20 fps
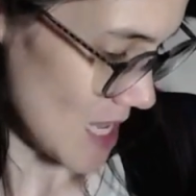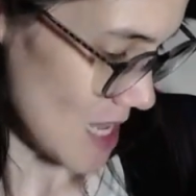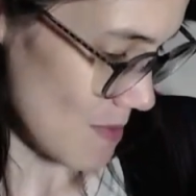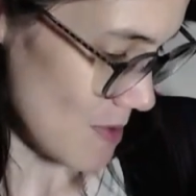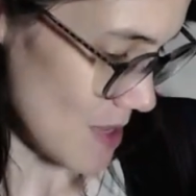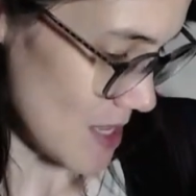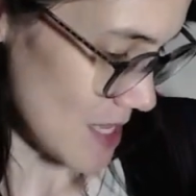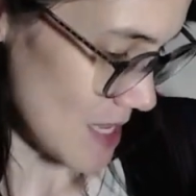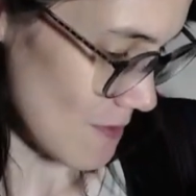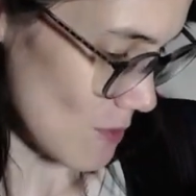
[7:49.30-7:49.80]

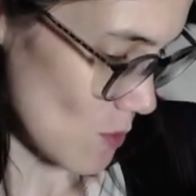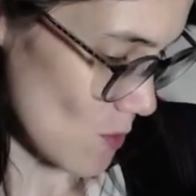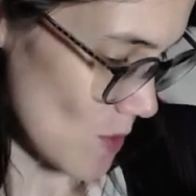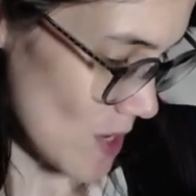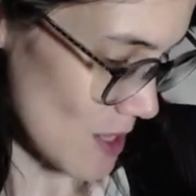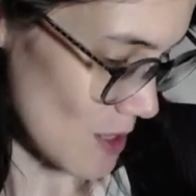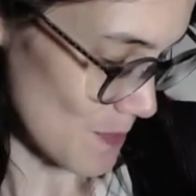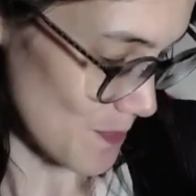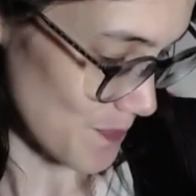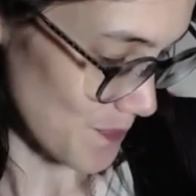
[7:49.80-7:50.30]
maybe it never
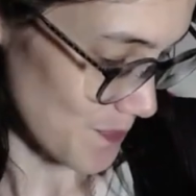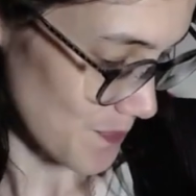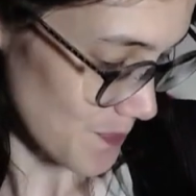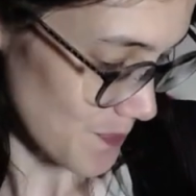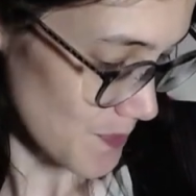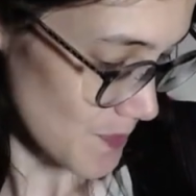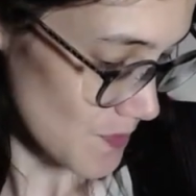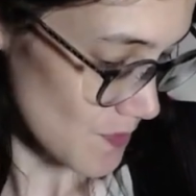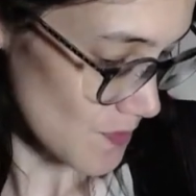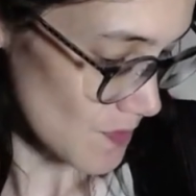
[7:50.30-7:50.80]
will.
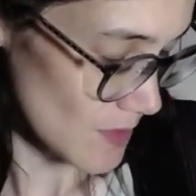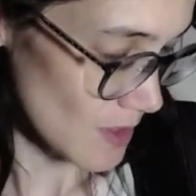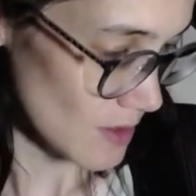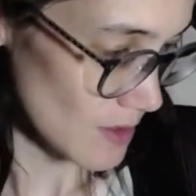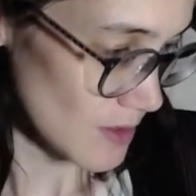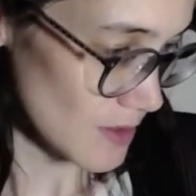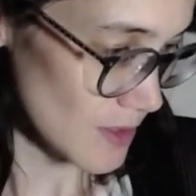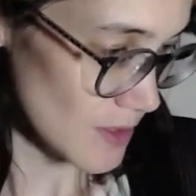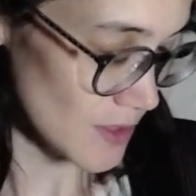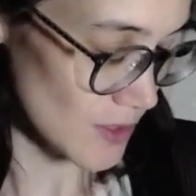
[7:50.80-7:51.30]

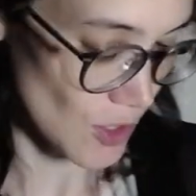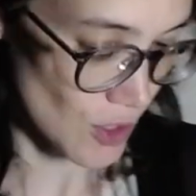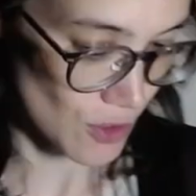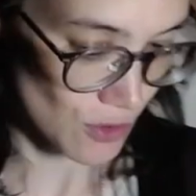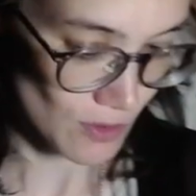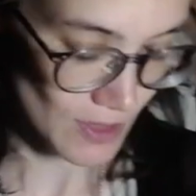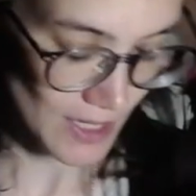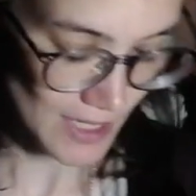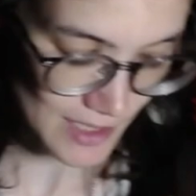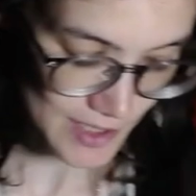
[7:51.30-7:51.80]

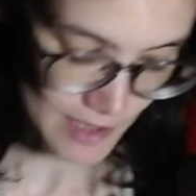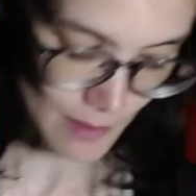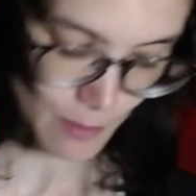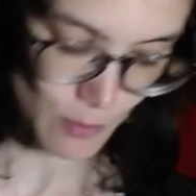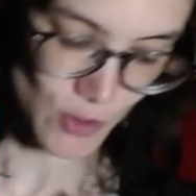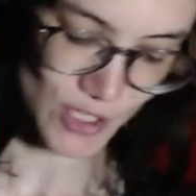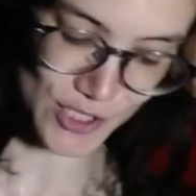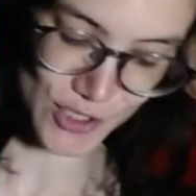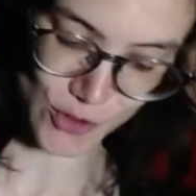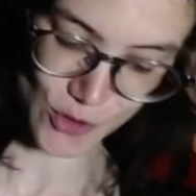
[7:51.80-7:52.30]
So at least I'm
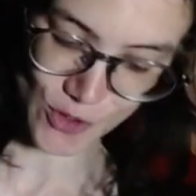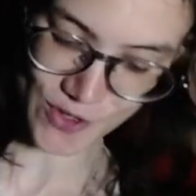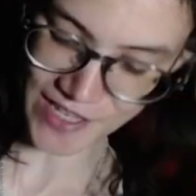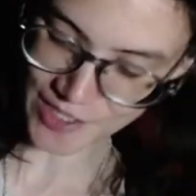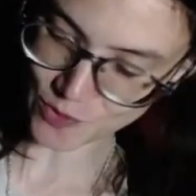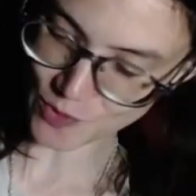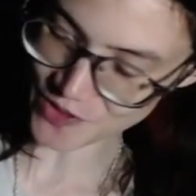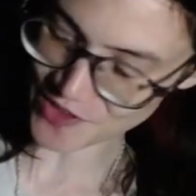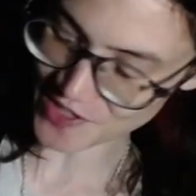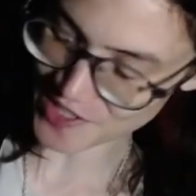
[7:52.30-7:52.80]
pretty sure
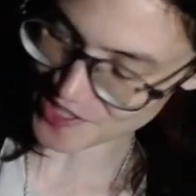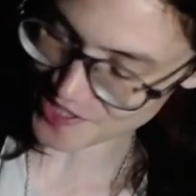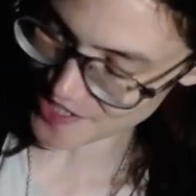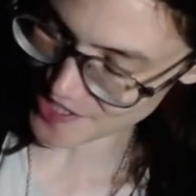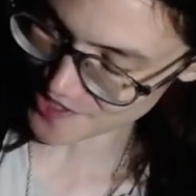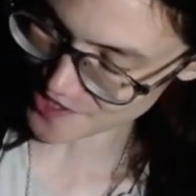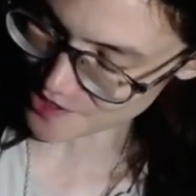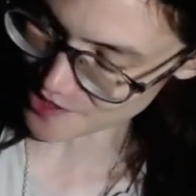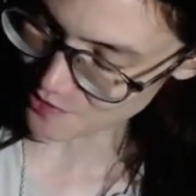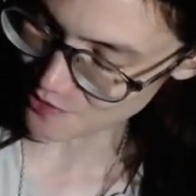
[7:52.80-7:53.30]
that's what this
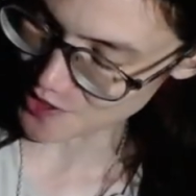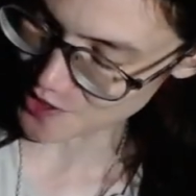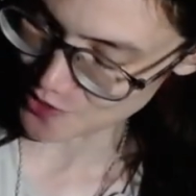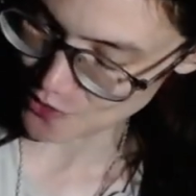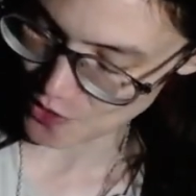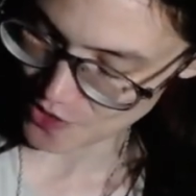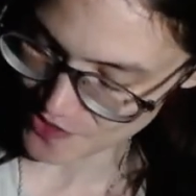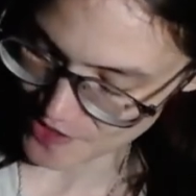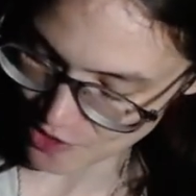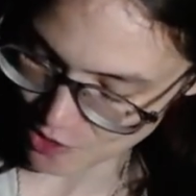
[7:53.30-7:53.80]
is. If it's
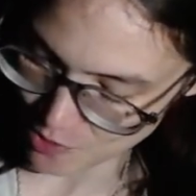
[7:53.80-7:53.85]
not,